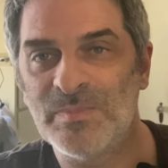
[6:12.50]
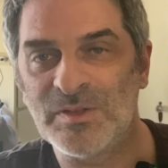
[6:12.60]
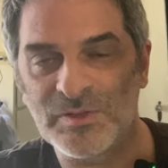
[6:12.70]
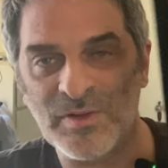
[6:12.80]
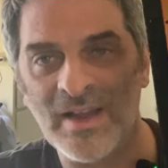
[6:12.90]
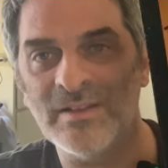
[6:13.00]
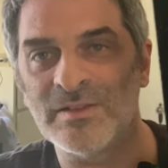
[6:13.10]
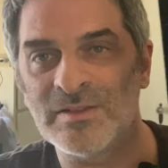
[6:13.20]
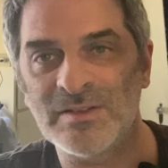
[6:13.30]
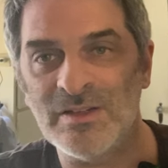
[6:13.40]
The
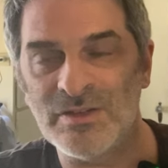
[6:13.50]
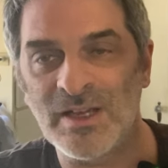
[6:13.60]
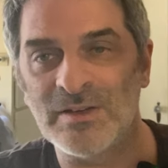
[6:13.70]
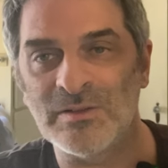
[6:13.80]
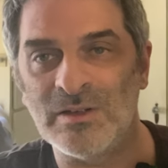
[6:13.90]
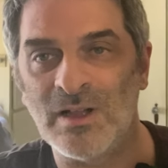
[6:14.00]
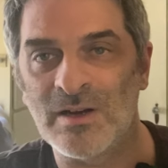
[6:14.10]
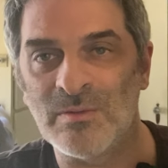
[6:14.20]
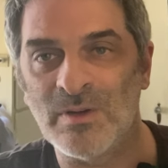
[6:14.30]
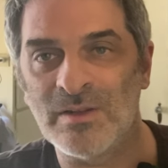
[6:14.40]
Stranglers, in general,
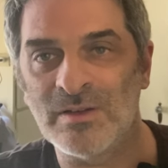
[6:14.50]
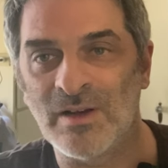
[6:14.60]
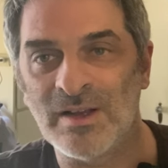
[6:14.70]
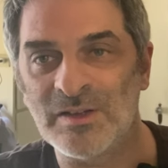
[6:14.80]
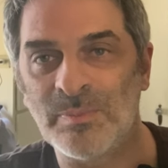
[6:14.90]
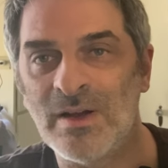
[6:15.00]
are one of the greatest